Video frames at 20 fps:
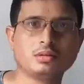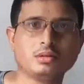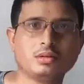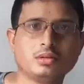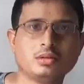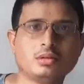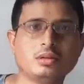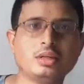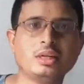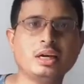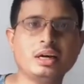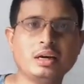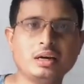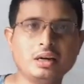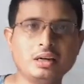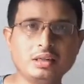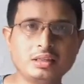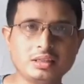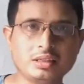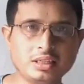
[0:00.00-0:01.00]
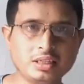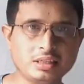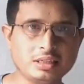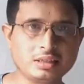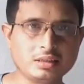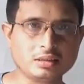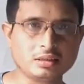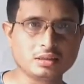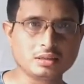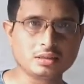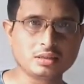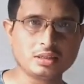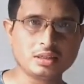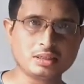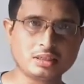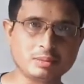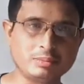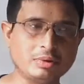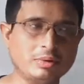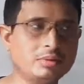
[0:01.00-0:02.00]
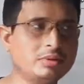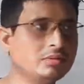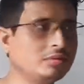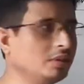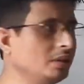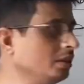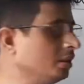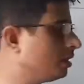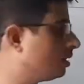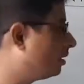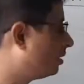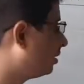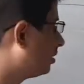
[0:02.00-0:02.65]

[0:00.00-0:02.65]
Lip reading: There are three systems of units.